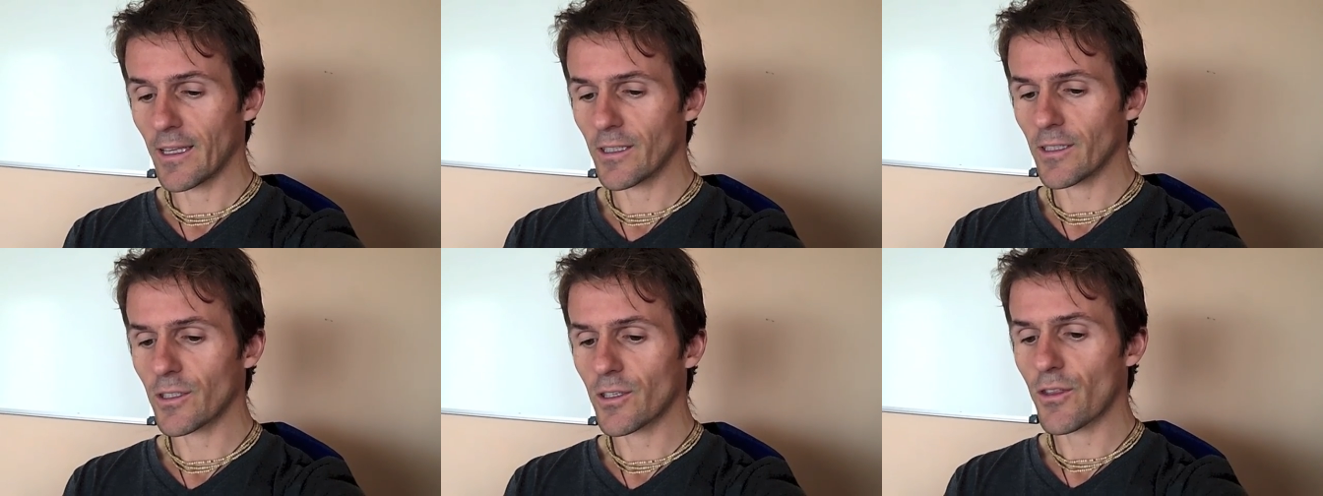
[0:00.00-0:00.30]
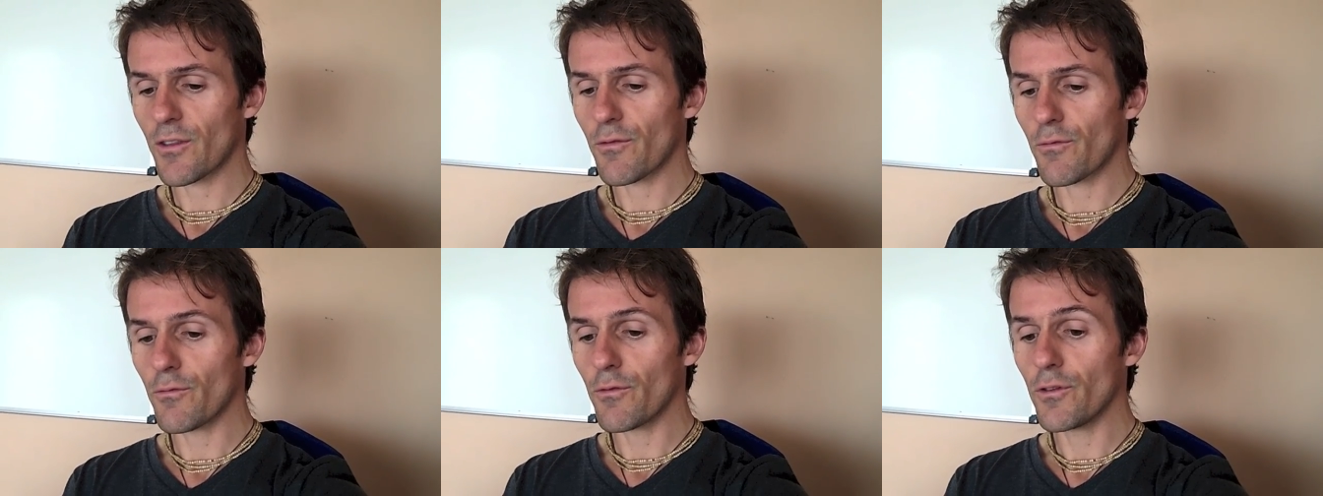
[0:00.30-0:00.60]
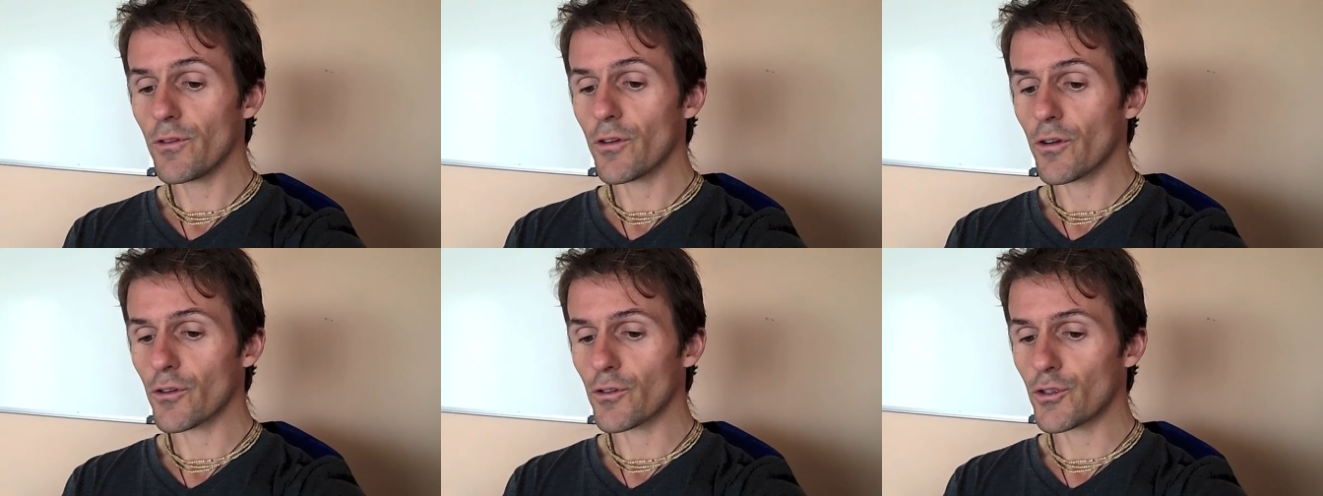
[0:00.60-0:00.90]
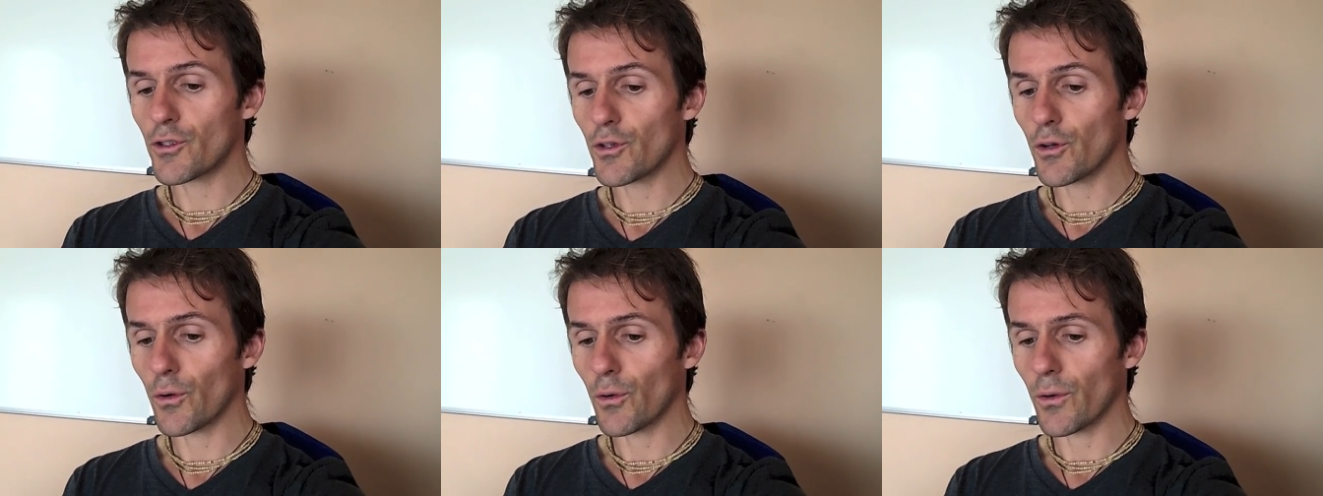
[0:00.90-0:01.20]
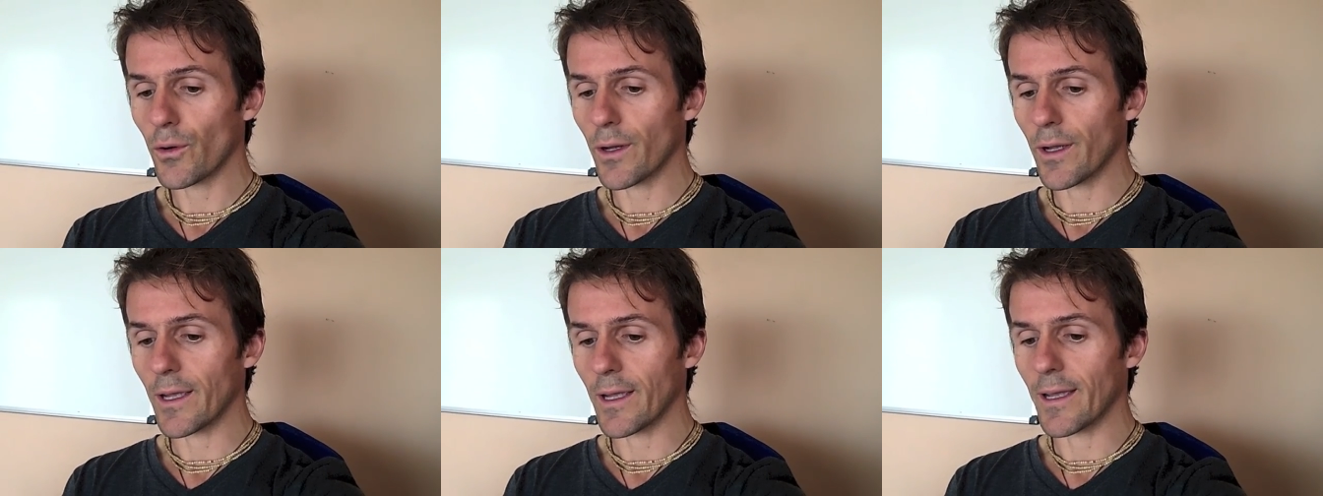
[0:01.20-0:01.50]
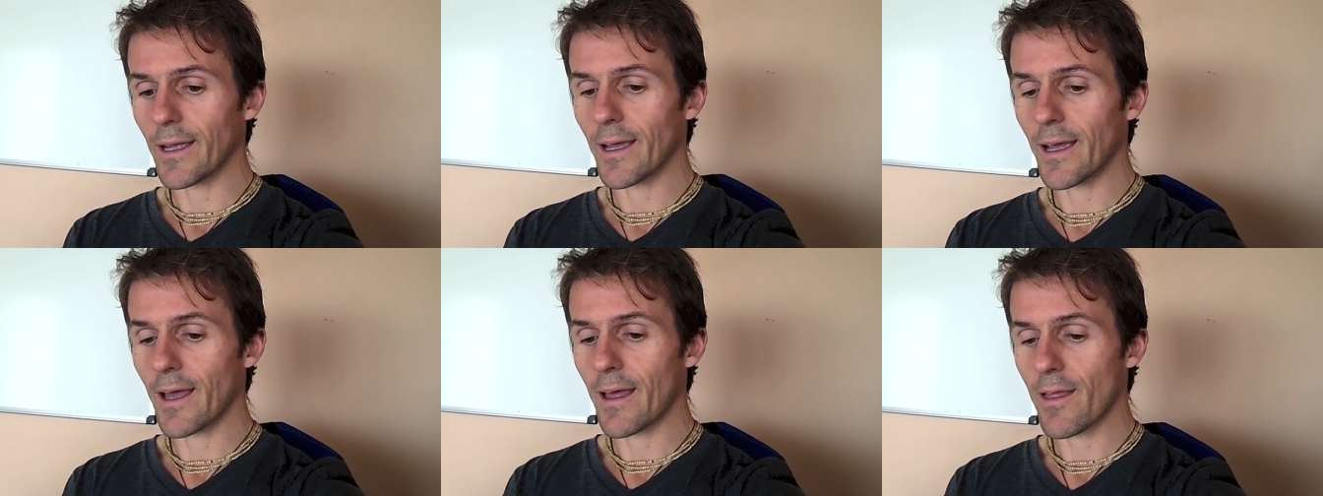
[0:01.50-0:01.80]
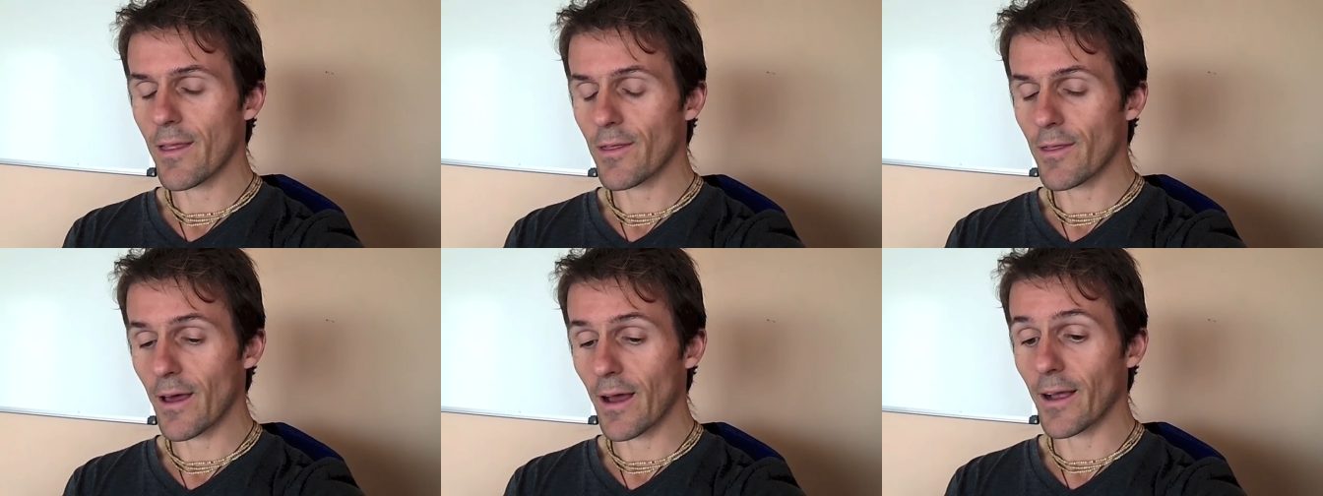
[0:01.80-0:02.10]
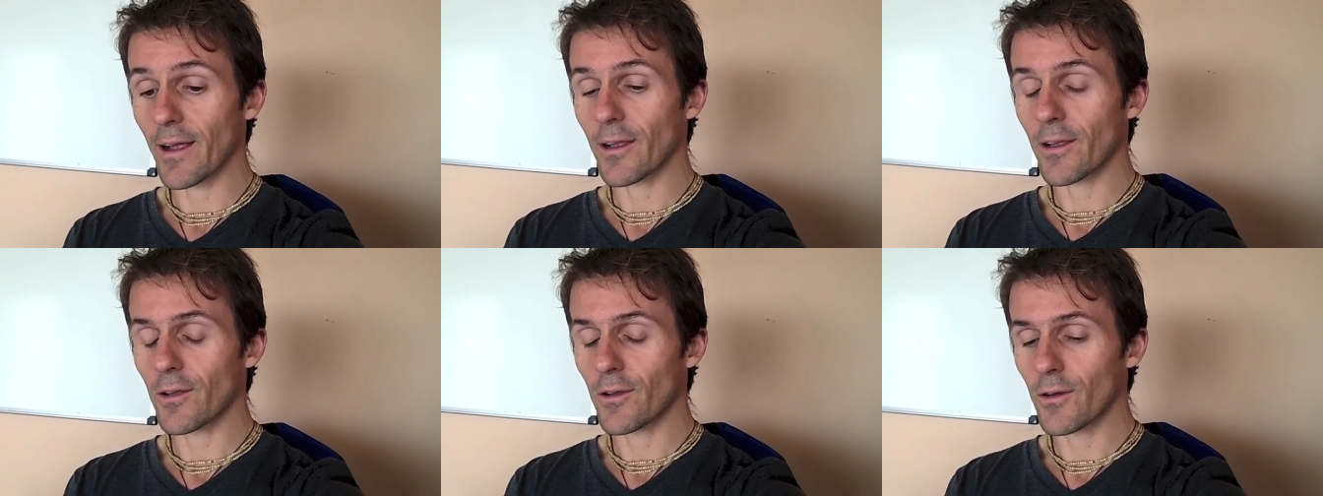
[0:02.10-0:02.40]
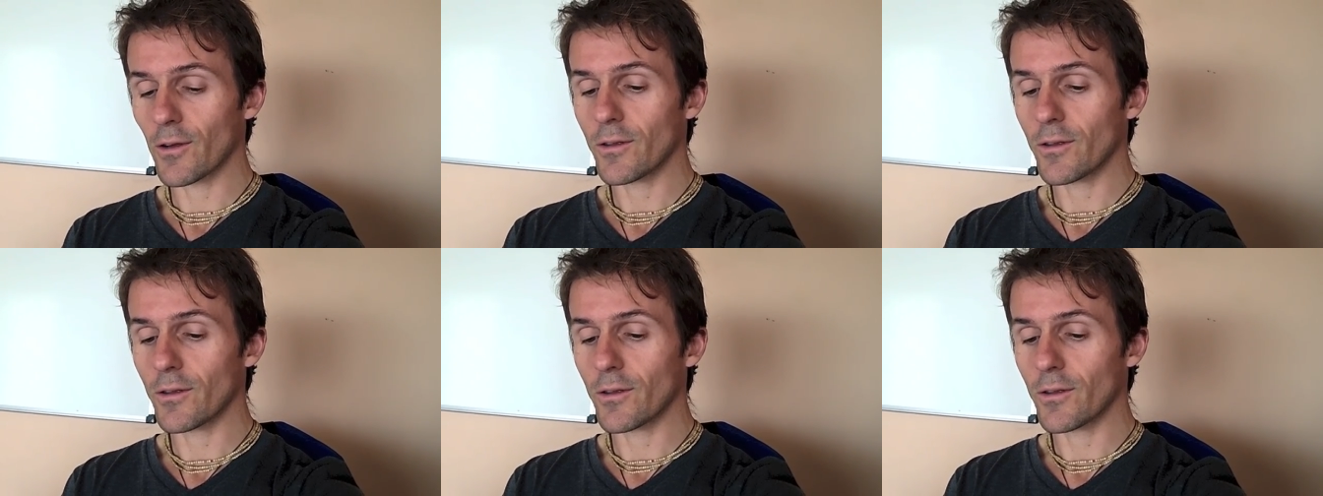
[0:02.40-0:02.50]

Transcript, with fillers: It is through your joy that